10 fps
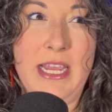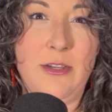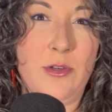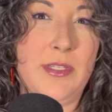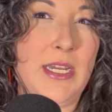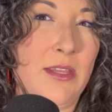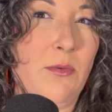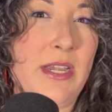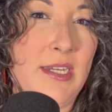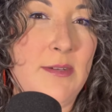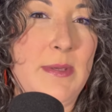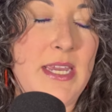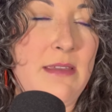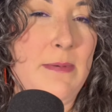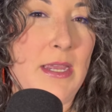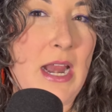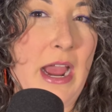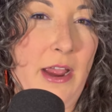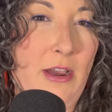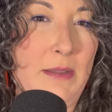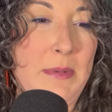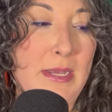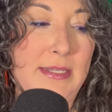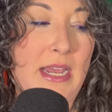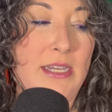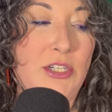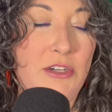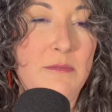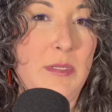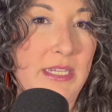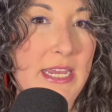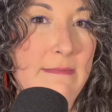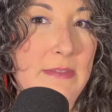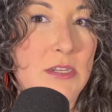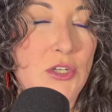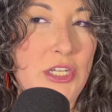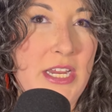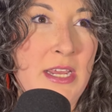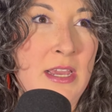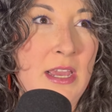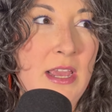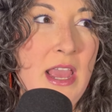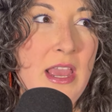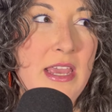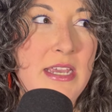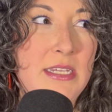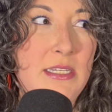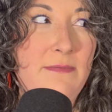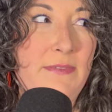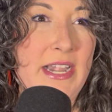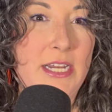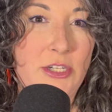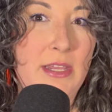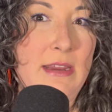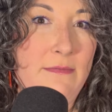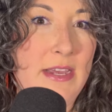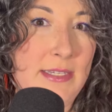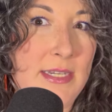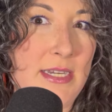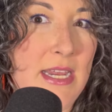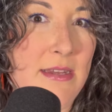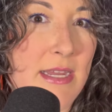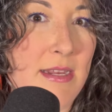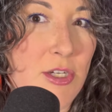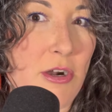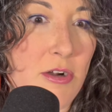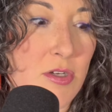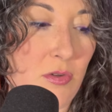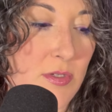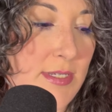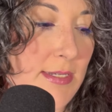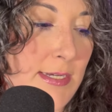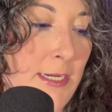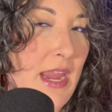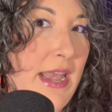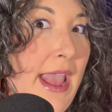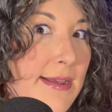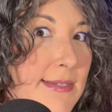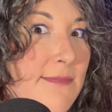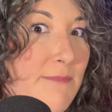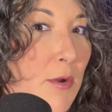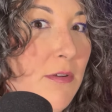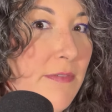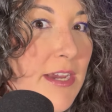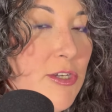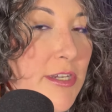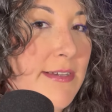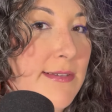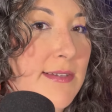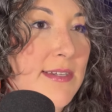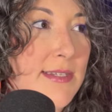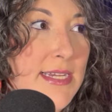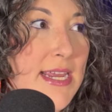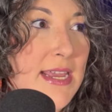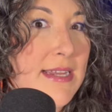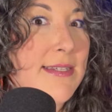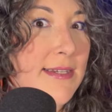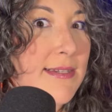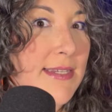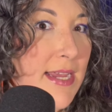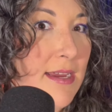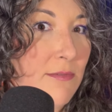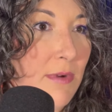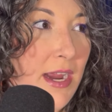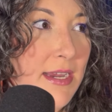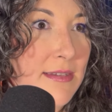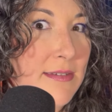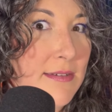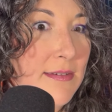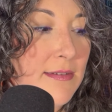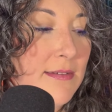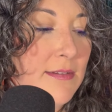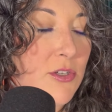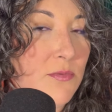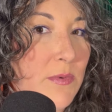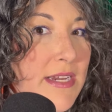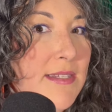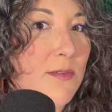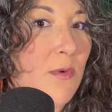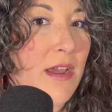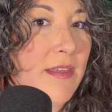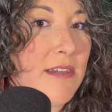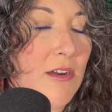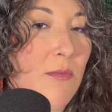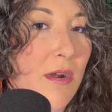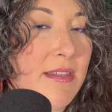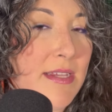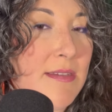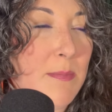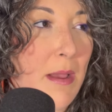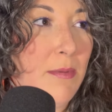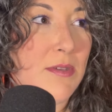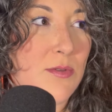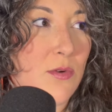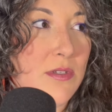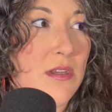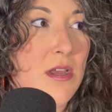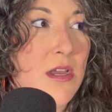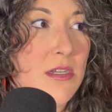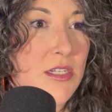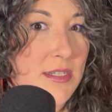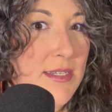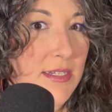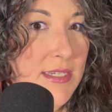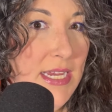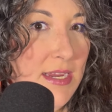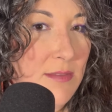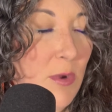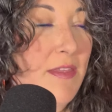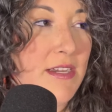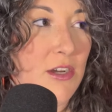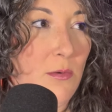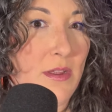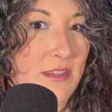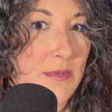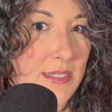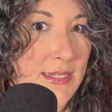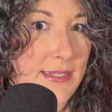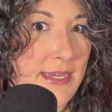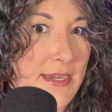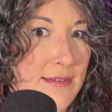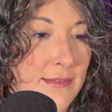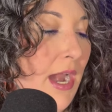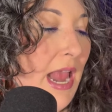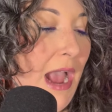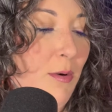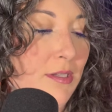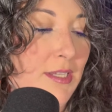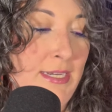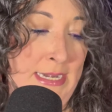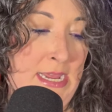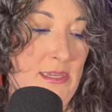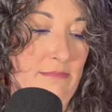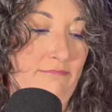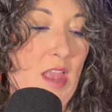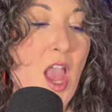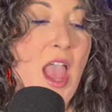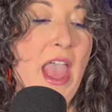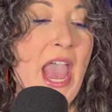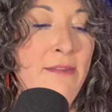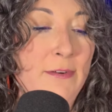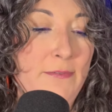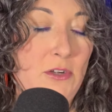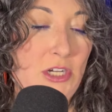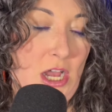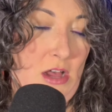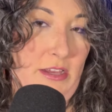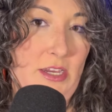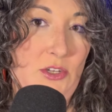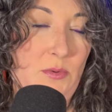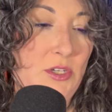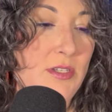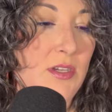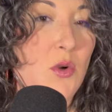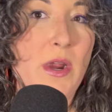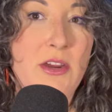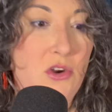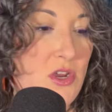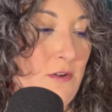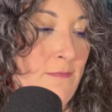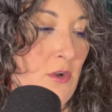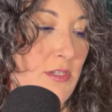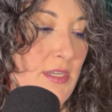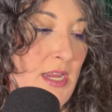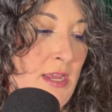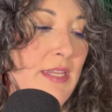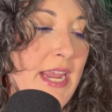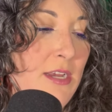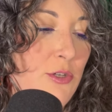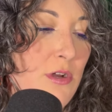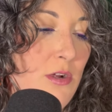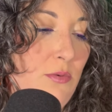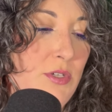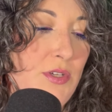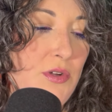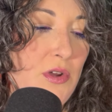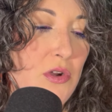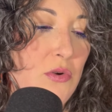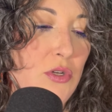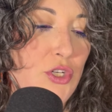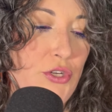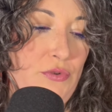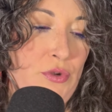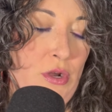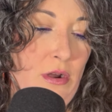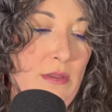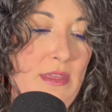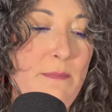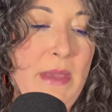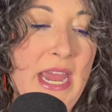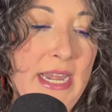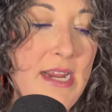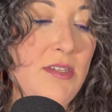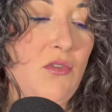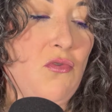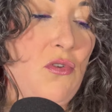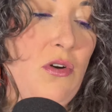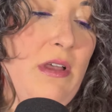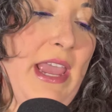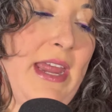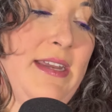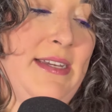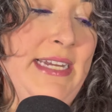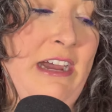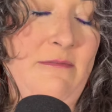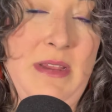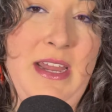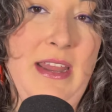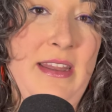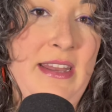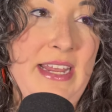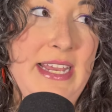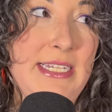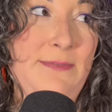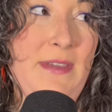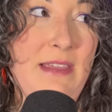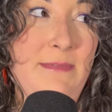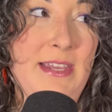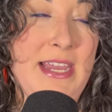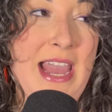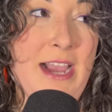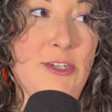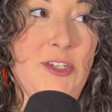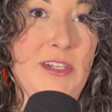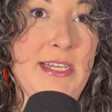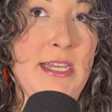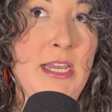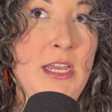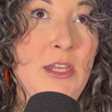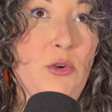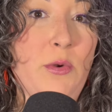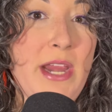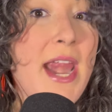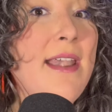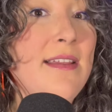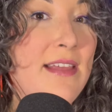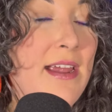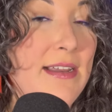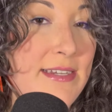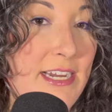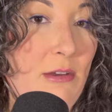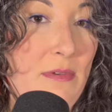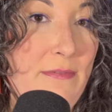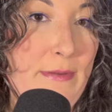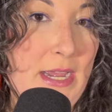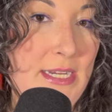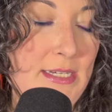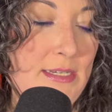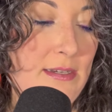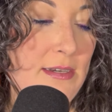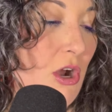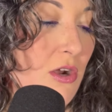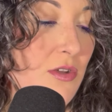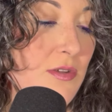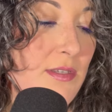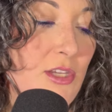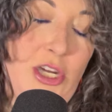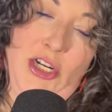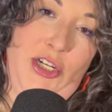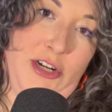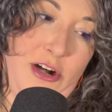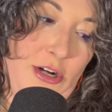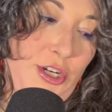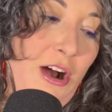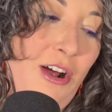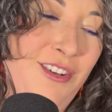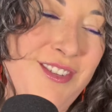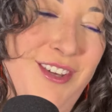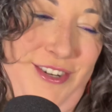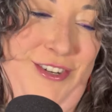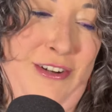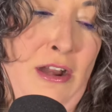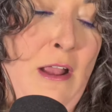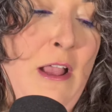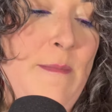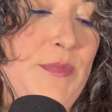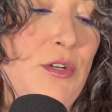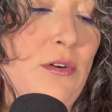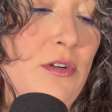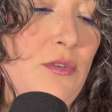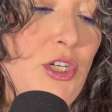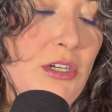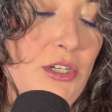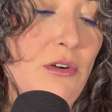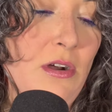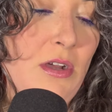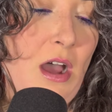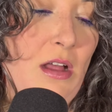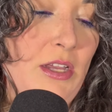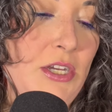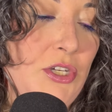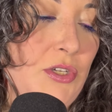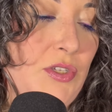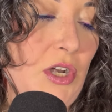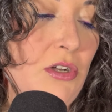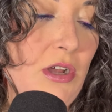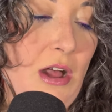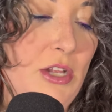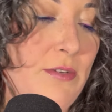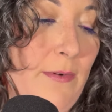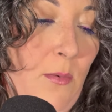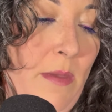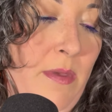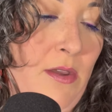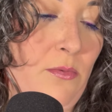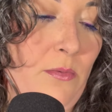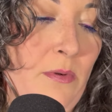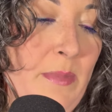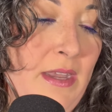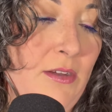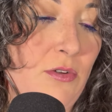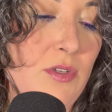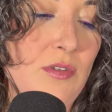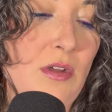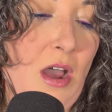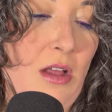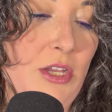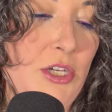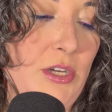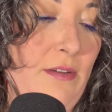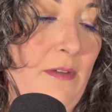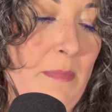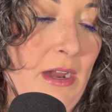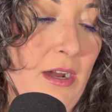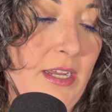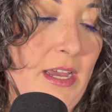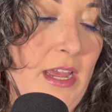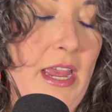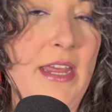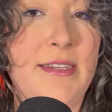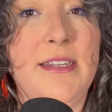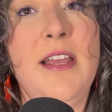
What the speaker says: interesting that we need to be keeping an eye on, because I do believe that she is financially invested in that charter school system and has motivations to see it succeed, right? There's a reason why they don't want these public schools to succeed, why they don't want them to succeed. All right, Howard Lutnick, Haverford College, which is a Quaker university. Leandro Rizzuto Jr., the Petty School and Endowment, and his family actually created that endowment fund. Charles Kushner, Toro College, Stern College for Women, Rabbinical College of America, and